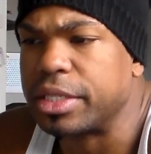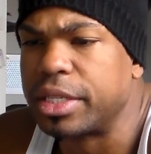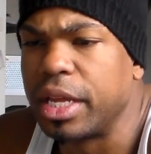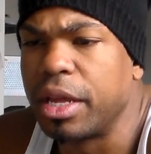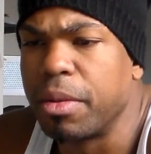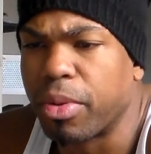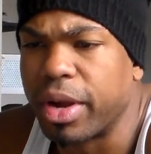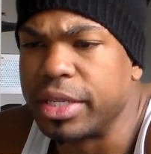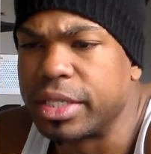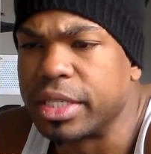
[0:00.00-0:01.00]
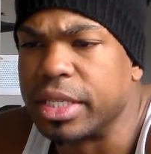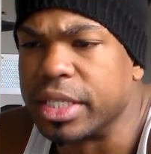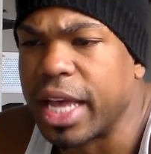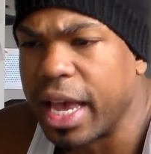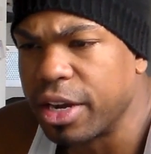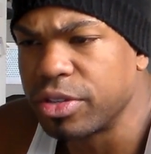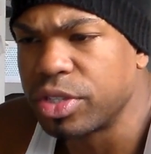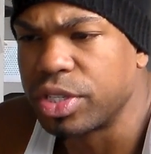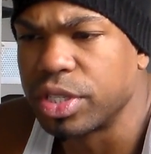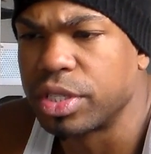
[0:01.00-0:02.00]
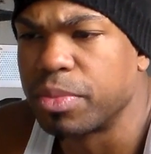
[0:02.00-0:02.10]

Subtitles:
and Cena embraces his haters just